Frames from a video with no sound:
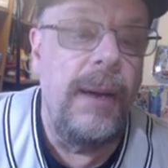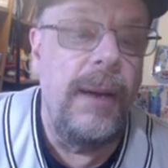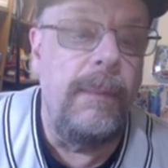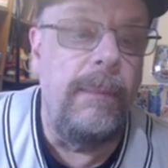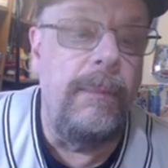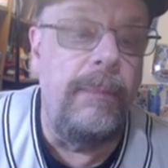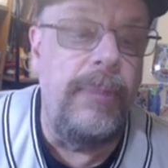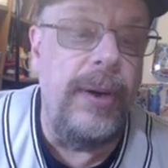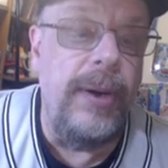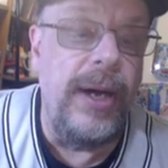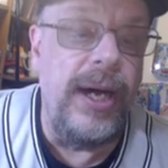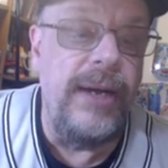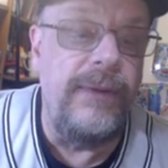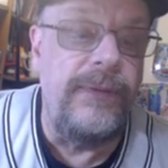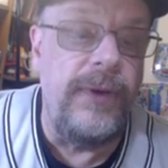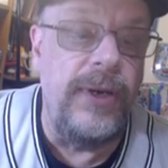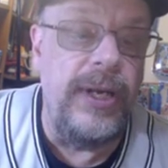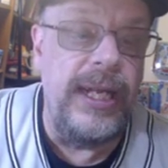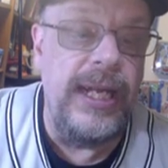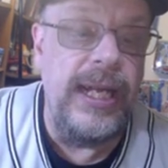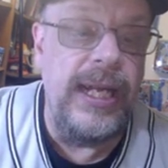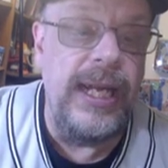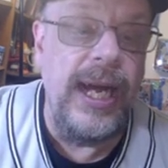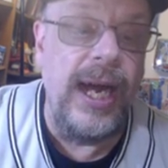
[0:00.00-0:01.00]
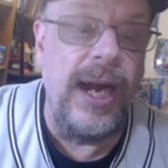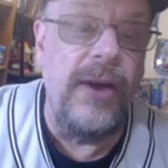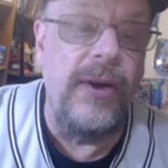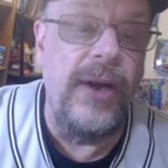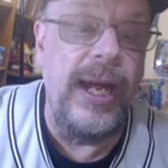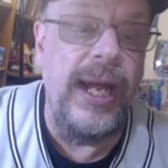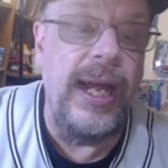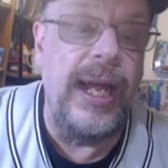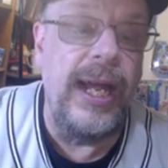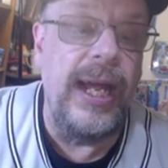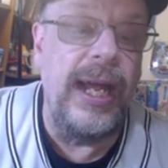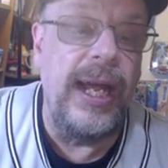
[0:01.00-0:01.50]
But for
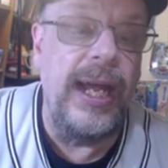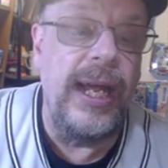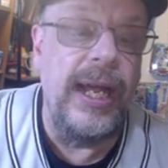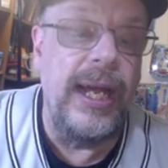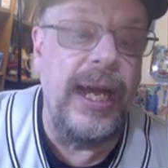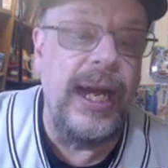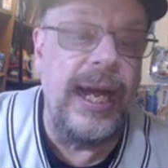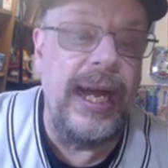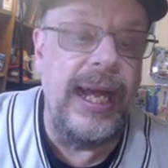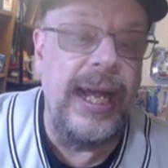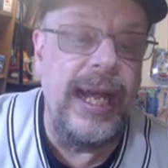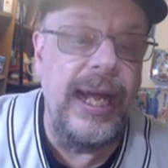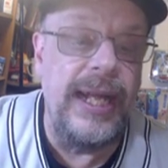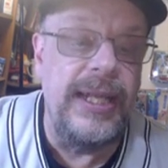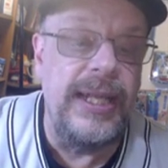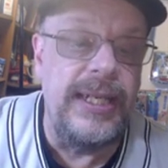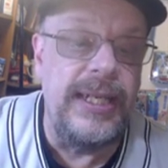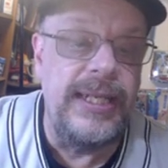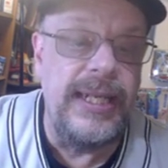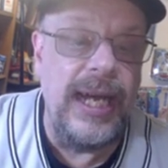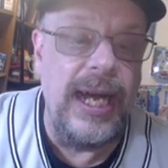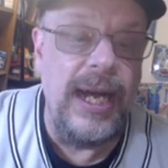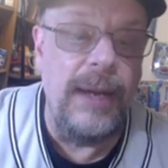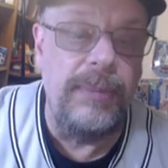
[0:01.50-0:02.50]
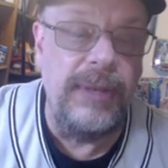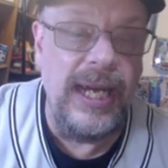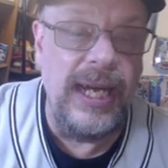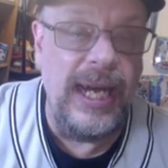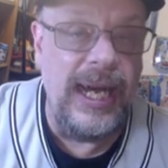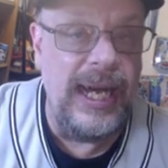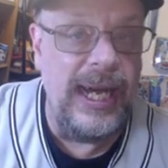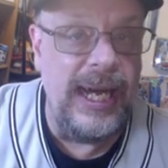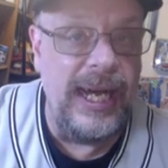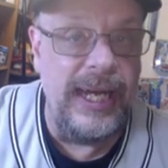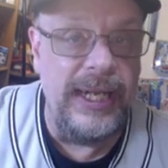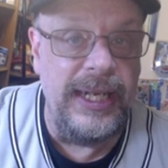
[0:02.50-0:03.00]
ERA, I had the top
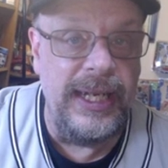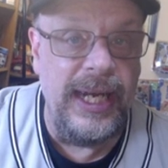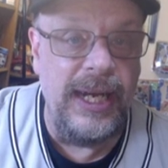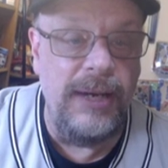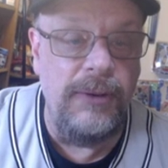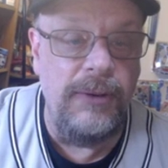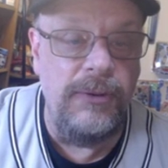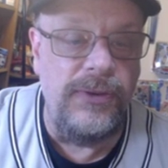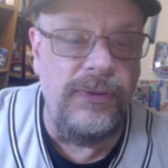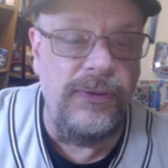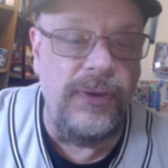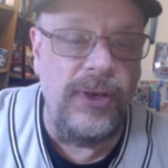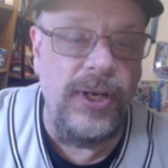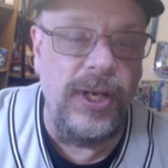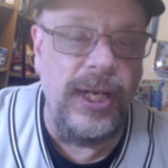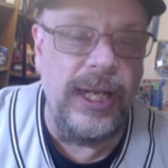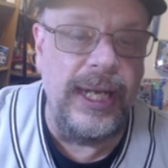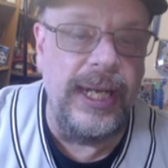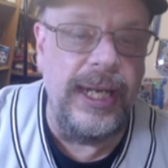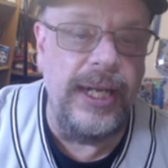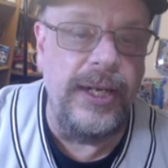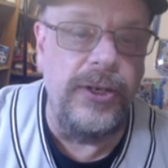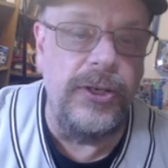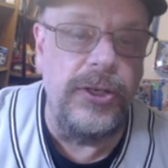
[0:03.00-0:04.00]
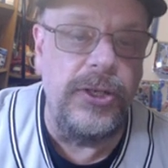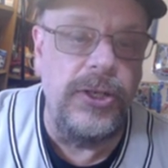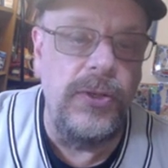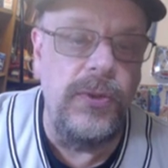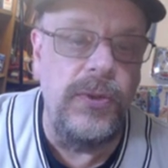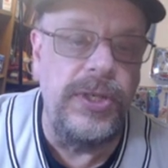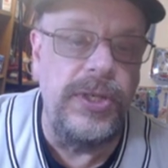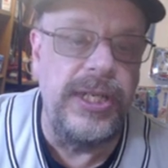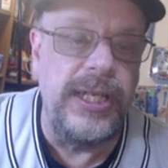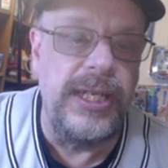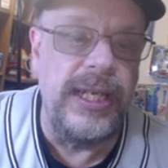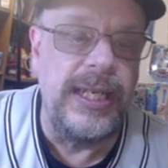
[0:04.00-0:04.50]
guy, and that was Verlander,
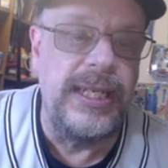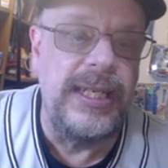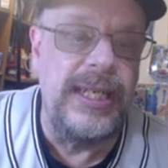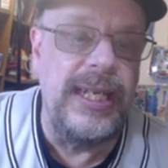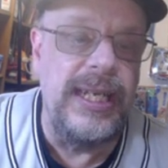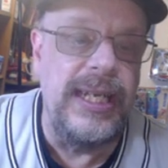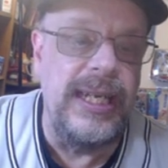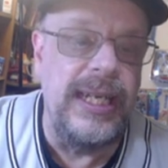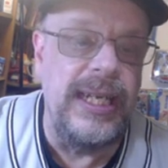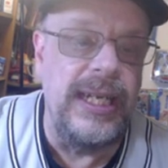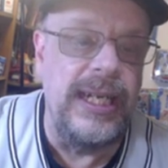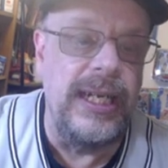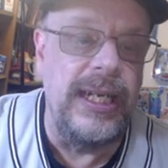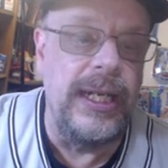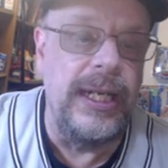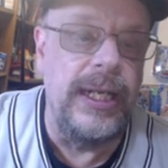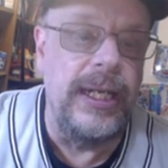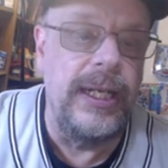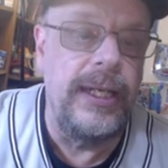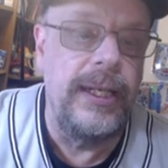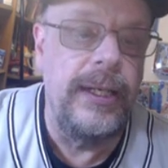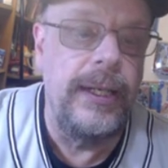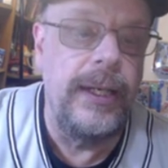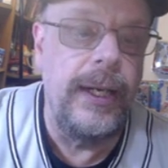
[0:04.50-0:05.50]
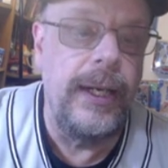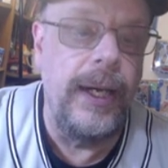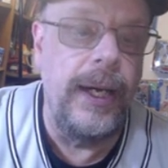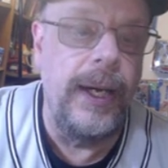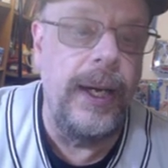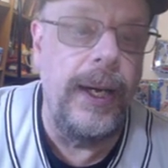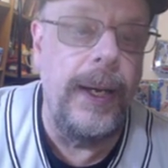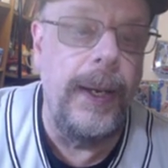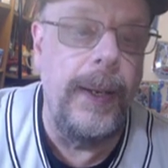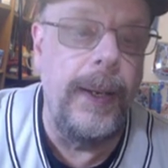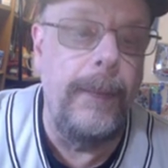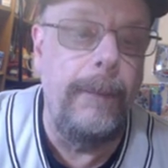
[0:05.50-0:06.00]
216.
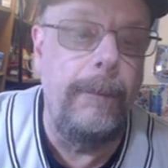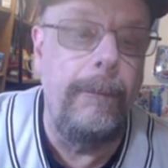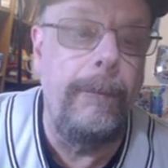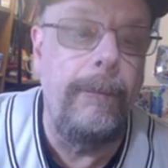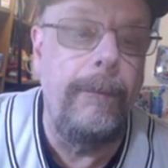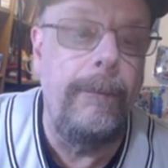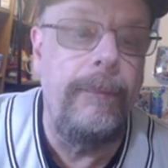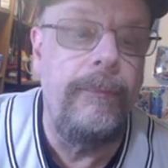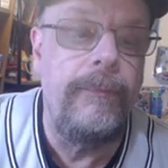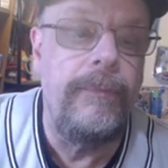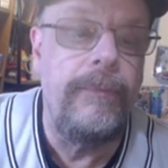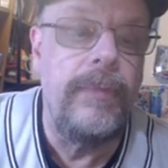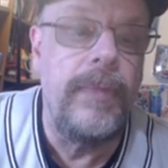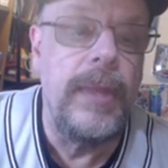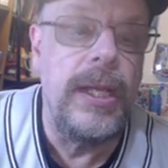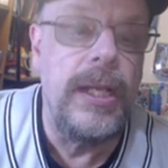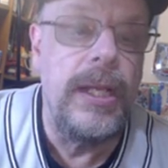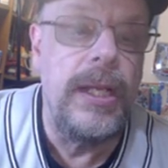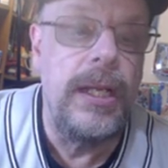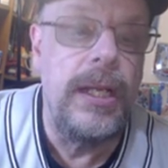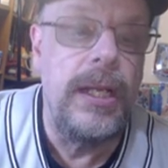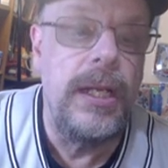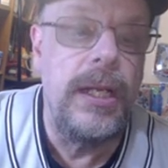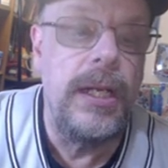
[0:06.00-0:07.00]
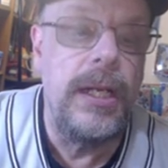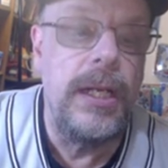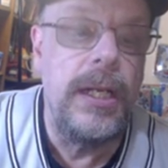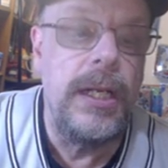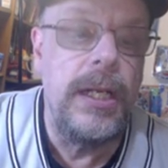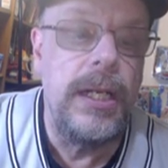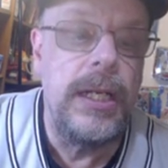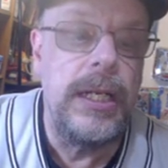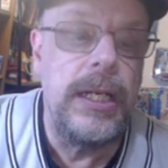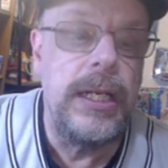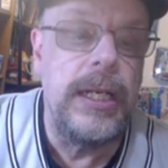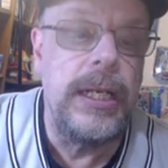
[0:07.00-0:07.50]
Um,
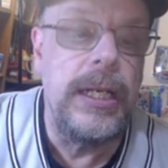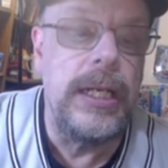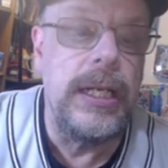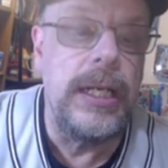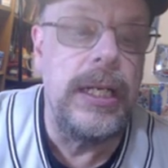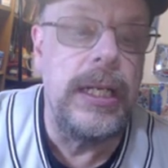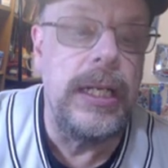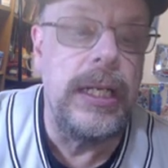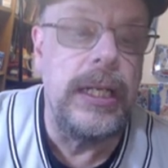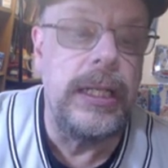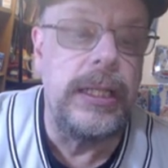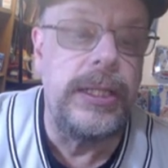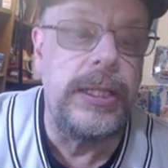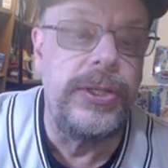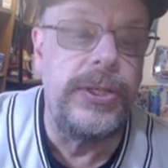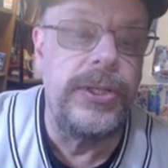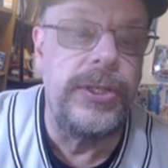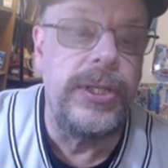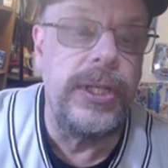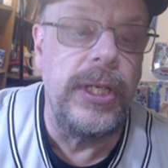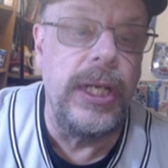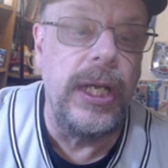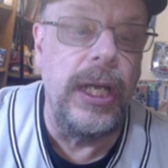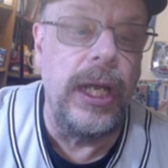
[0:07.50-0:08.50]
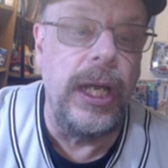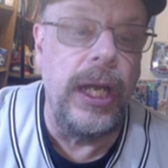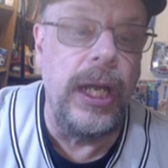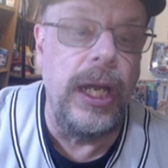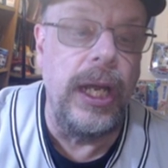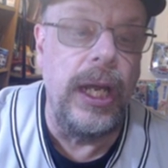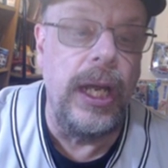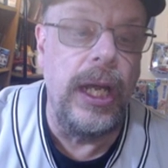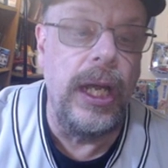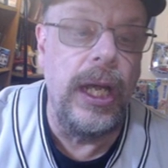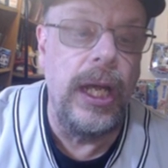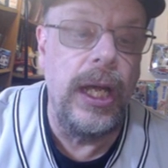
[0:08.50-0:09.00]
uh, let's
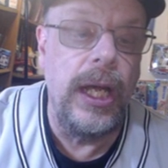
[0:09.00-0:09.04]
see.